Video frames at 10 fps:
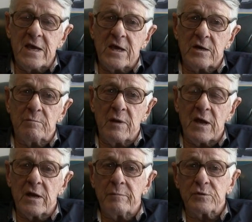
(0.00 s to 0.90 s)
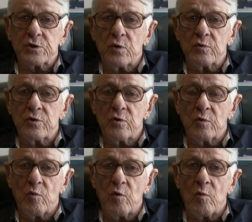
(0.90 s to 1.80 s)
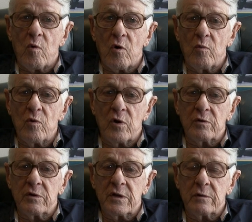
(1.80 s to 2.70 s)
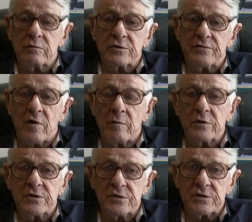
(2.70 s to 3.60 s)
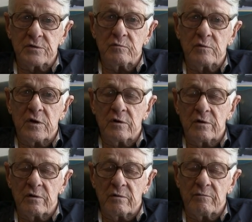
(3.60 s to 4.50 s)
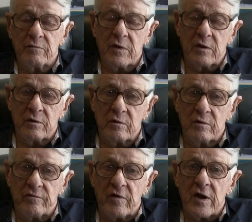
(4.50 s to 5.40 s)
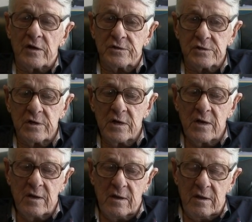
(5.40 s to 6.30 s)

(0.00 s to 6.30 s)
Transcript: he had a bad episode during World War One. He was a pharmacist in in uh, in France